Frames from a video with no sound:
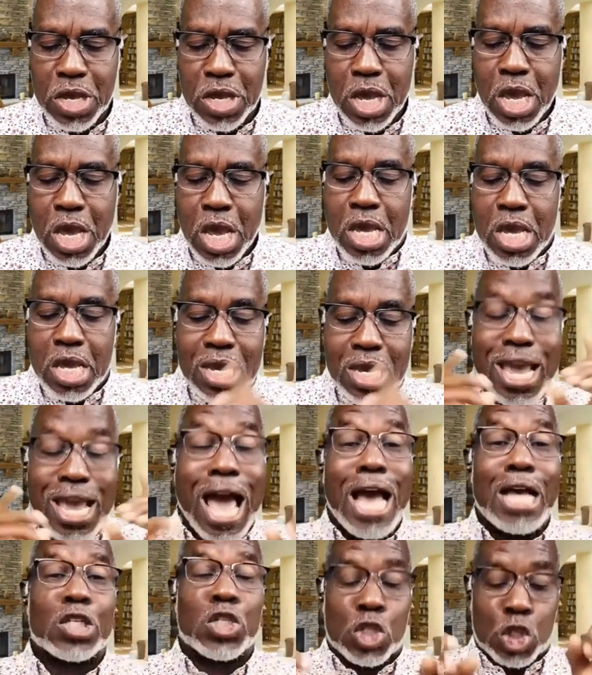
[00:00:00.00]

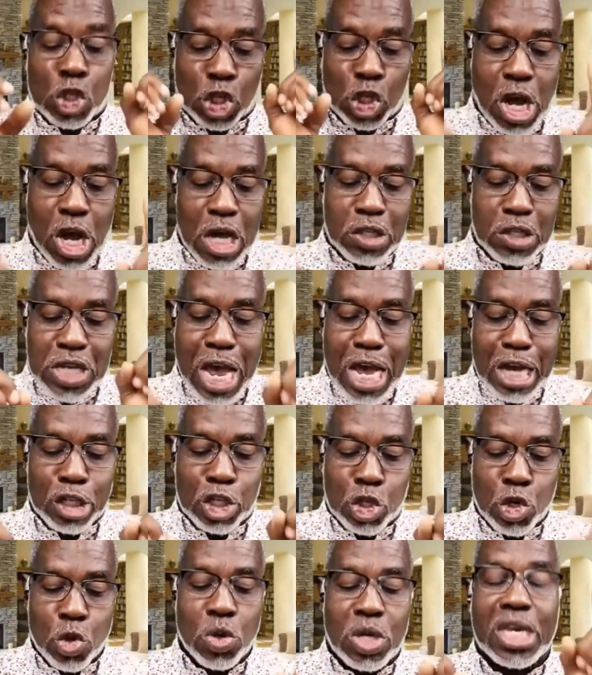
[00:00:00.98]
yes, just as you
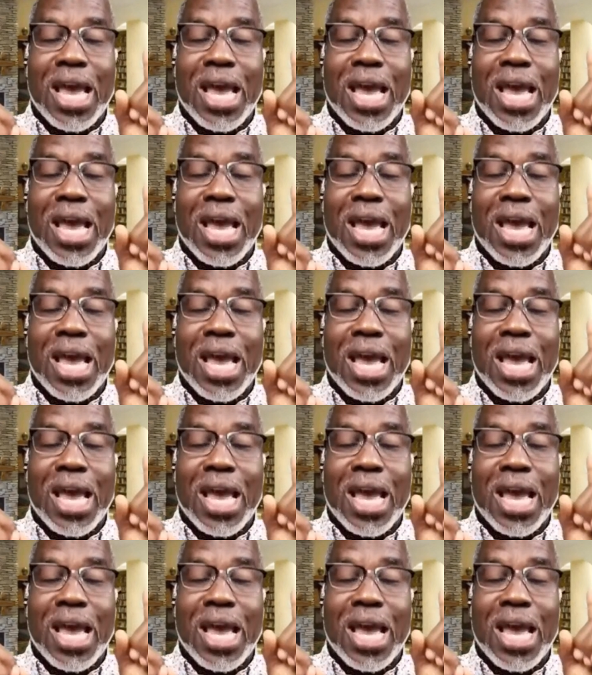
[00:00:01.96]
can